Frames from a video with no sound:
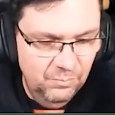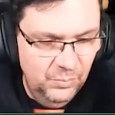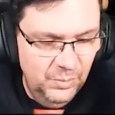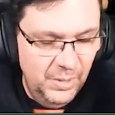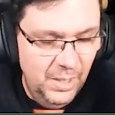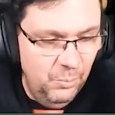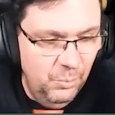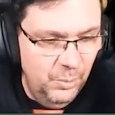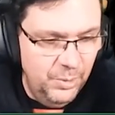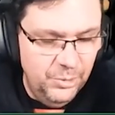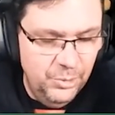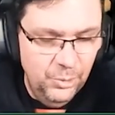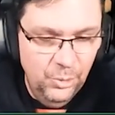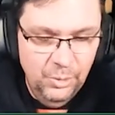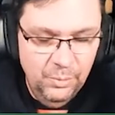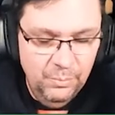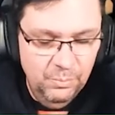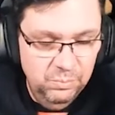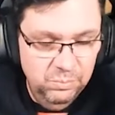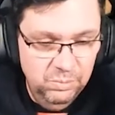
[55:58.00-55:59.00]
yeah, we
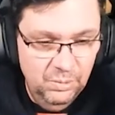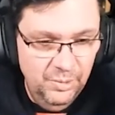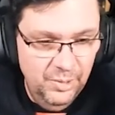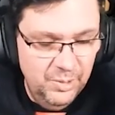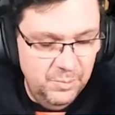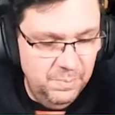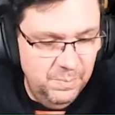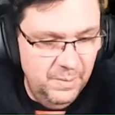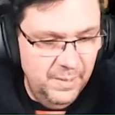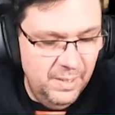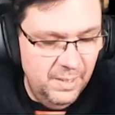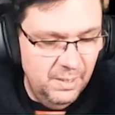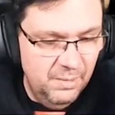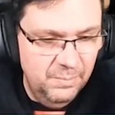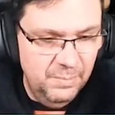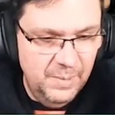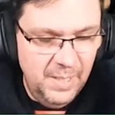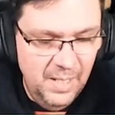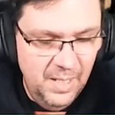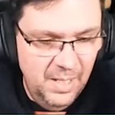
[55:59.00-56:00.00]
thought well, there's plenty of
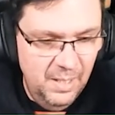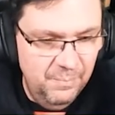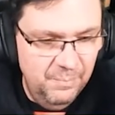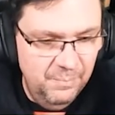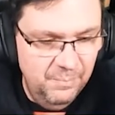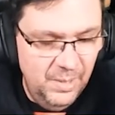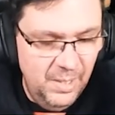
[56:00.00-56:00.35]
um,